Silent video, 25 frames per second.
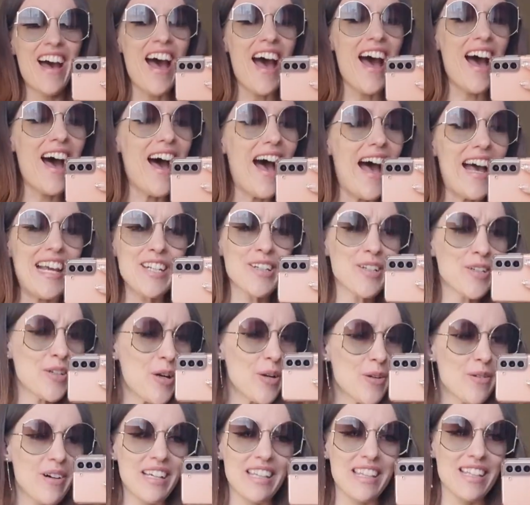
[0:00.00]
uh, I don't
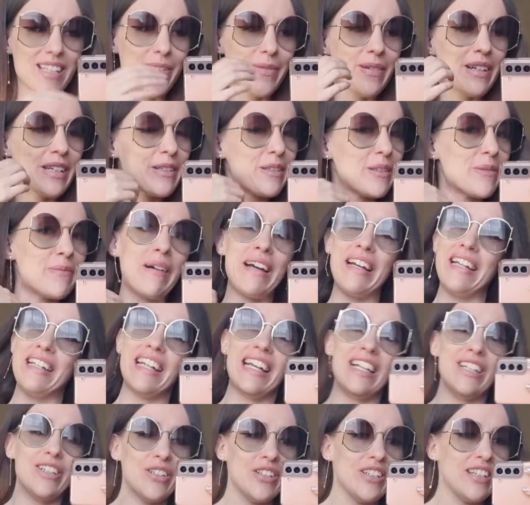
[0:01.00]
know why this one caught my
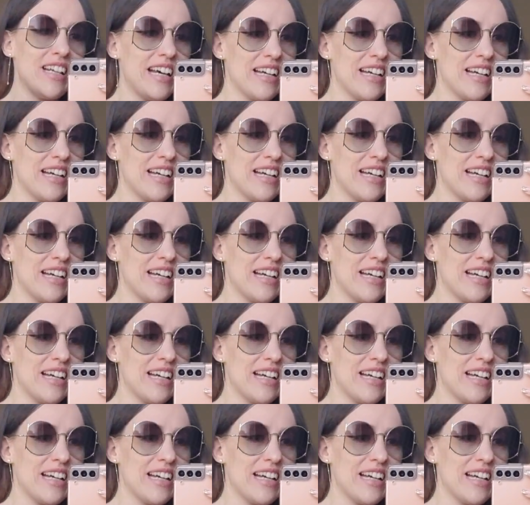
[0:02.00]
attention.